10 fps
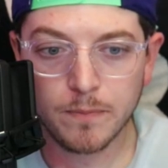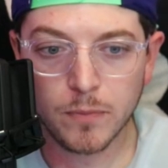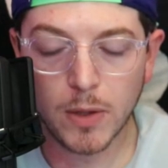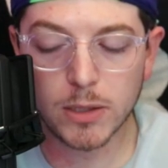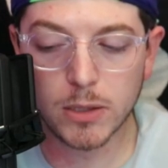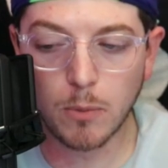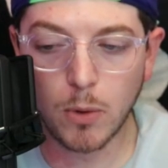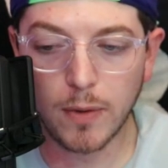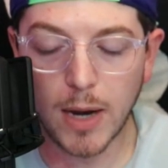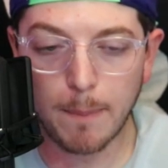is someone
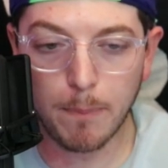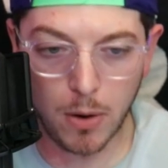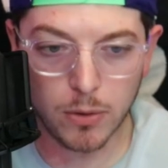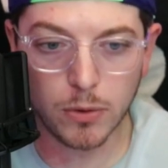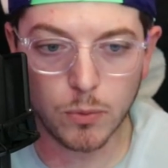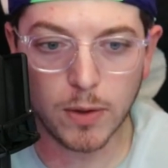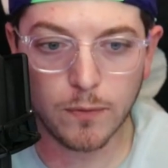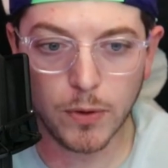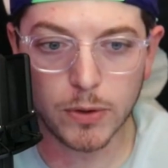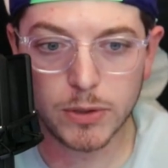that I partnered with
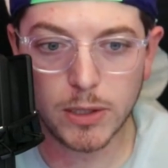first.